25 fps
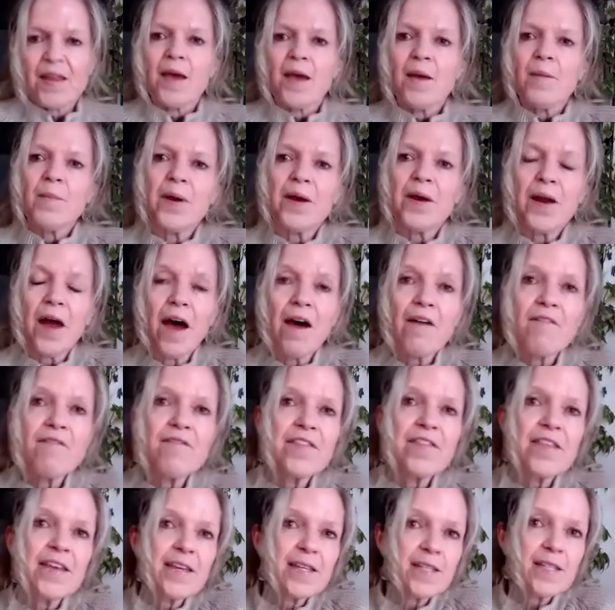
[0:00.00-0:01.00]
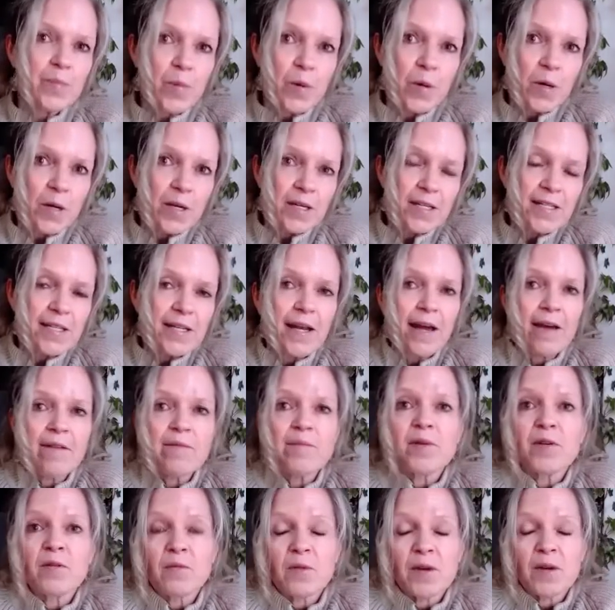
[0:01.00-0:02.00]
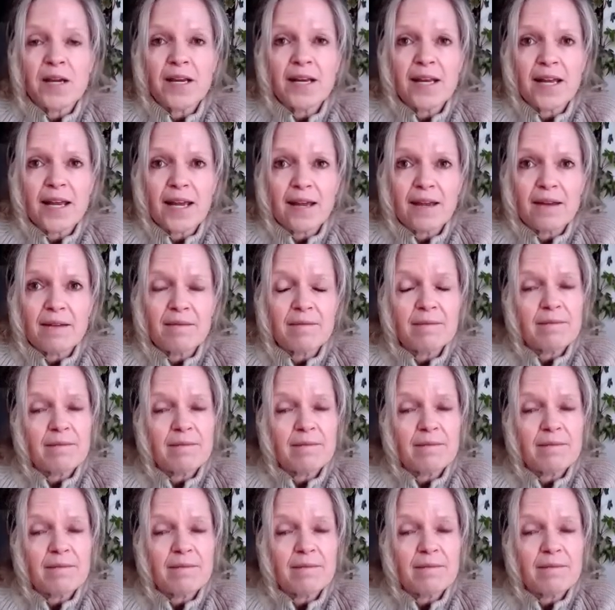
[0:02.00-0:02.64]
But of these books that I've been reading,